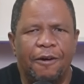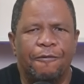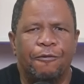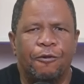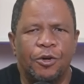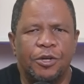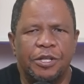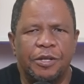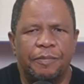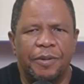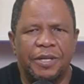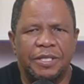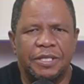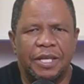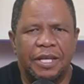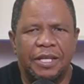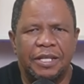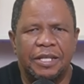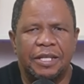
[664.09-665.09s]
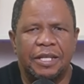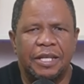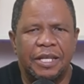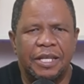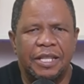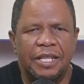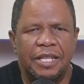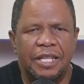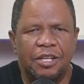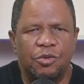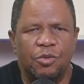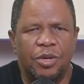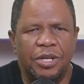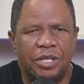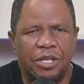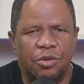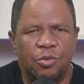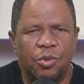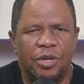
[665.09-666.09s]
40% in the
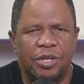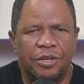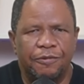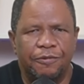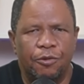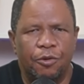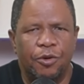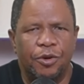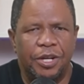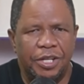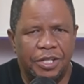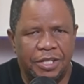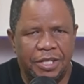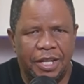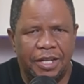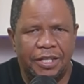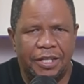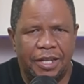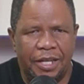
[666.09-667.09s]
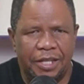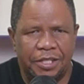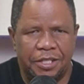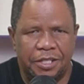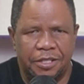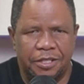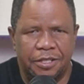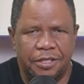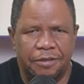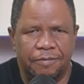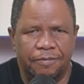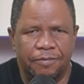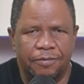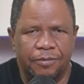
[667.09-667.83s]
2024 national elections.